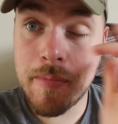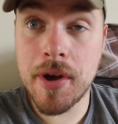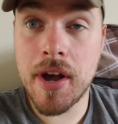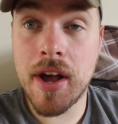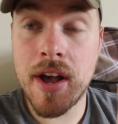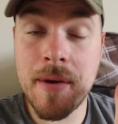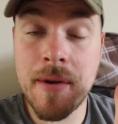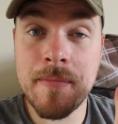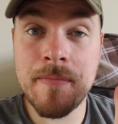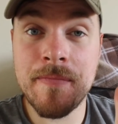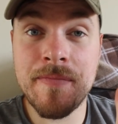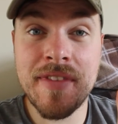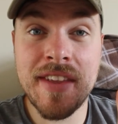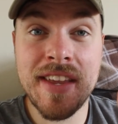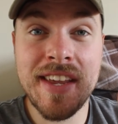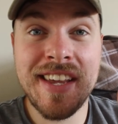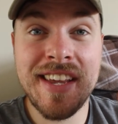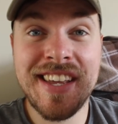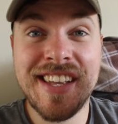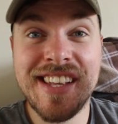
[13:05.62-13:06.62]
But
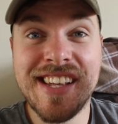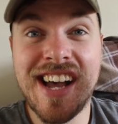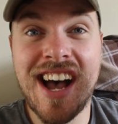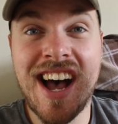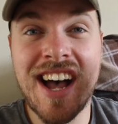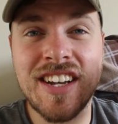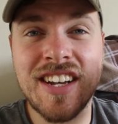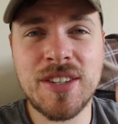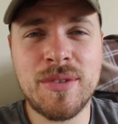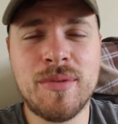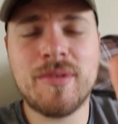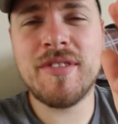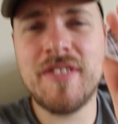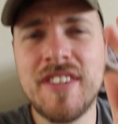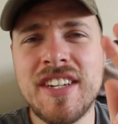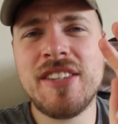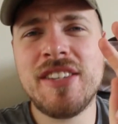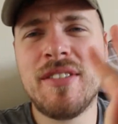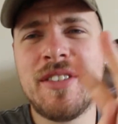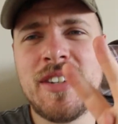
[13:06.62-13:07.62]
I just want to
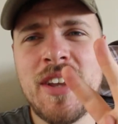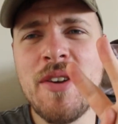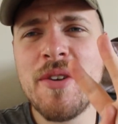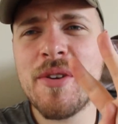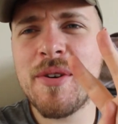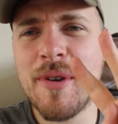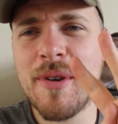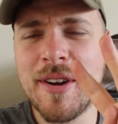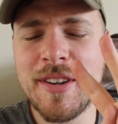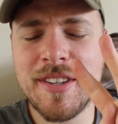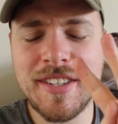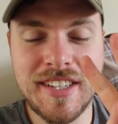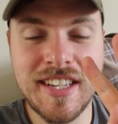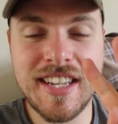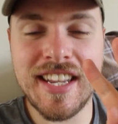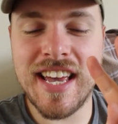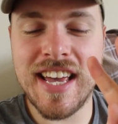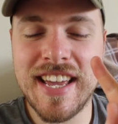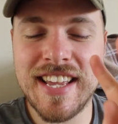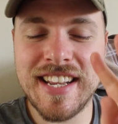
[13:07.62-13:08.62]
read you 2 quotes
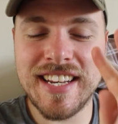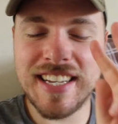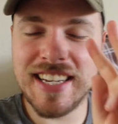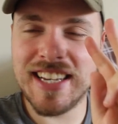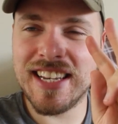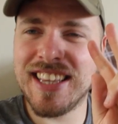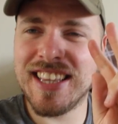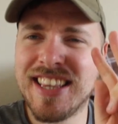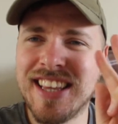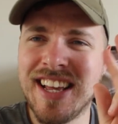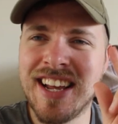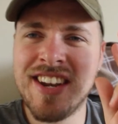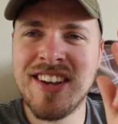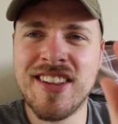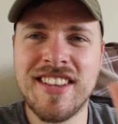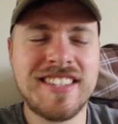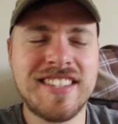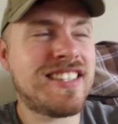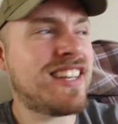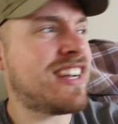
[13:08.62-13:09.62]
today. I
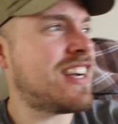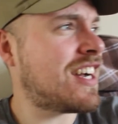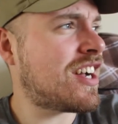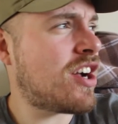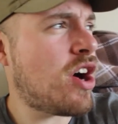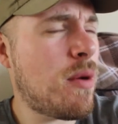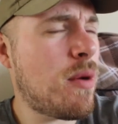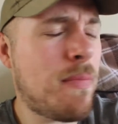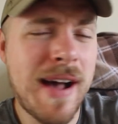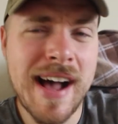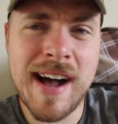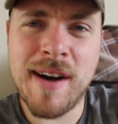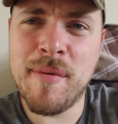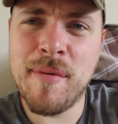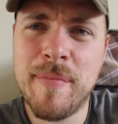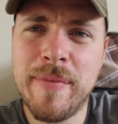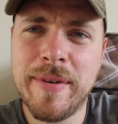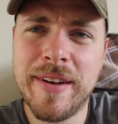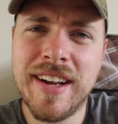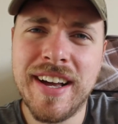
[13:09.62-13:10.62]
know that's like a
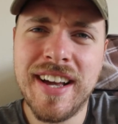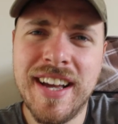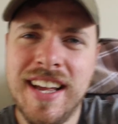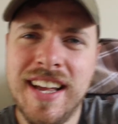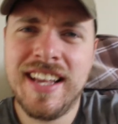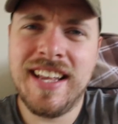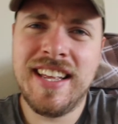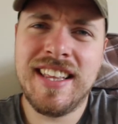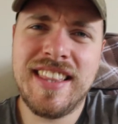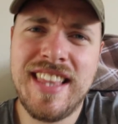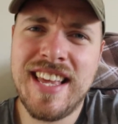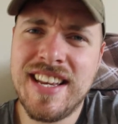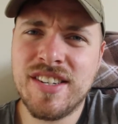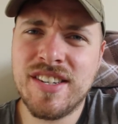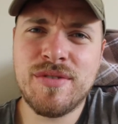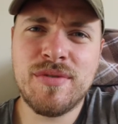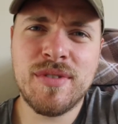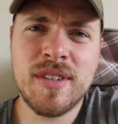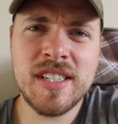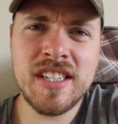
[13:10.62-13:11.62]
cop-out, but they
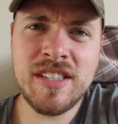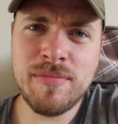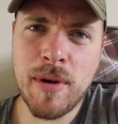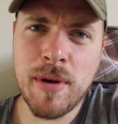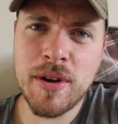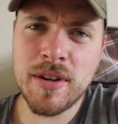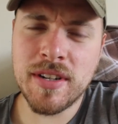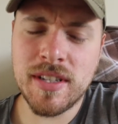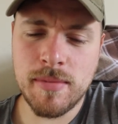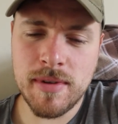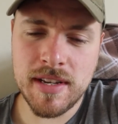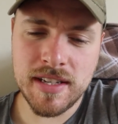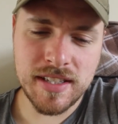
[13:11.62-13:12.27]
just really spoke to me.